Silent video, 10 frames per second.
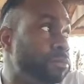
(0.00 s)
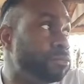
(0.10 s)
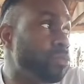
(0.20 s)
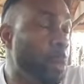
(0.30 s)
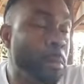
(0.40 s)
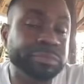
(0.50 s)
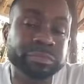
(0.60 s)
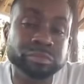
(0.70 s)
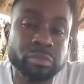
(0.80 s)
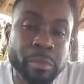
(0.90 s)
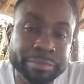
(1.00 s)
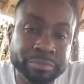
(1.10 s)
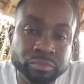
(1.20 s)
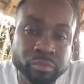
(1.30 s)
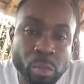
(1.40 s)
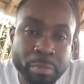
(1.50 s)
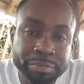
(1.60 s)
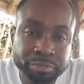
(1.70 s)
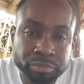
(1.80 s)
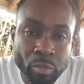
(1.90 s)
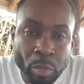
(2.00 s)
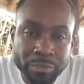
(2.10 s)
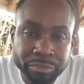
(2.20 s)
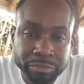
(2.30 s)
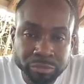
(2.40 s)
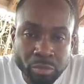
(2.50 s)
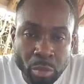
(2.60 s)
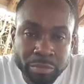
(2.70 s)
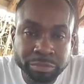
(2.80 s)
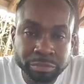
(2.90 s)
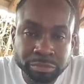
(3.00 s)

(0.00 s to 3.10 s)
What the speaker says: I'm going to buy a breakfast sometimes. I'm not buying none.